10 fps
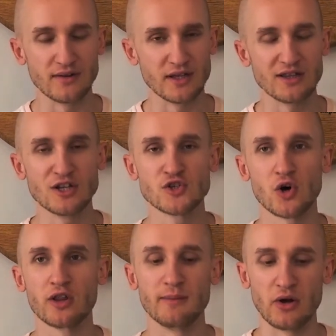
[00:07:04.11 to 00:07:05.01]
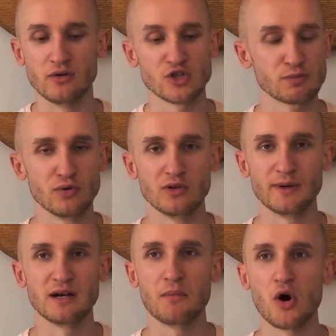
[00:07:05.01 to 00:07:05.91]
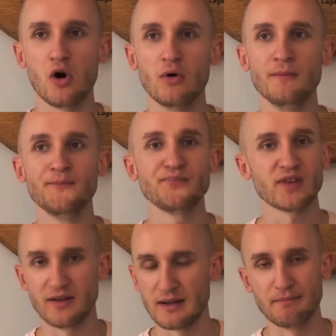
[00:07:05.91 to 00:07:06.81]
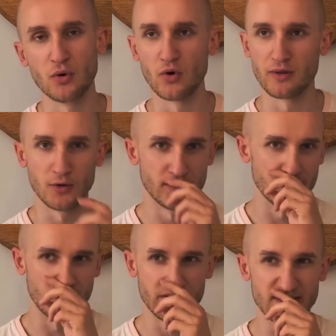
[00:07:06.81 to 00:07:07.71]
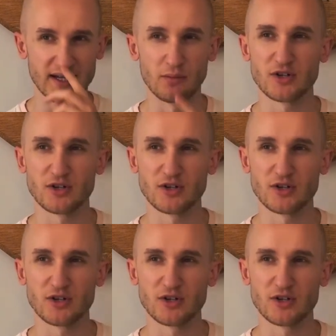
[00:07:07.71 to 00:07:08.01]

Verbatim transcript: They, they, they draw them out and just put them in a bottle and then pour them on the on the day,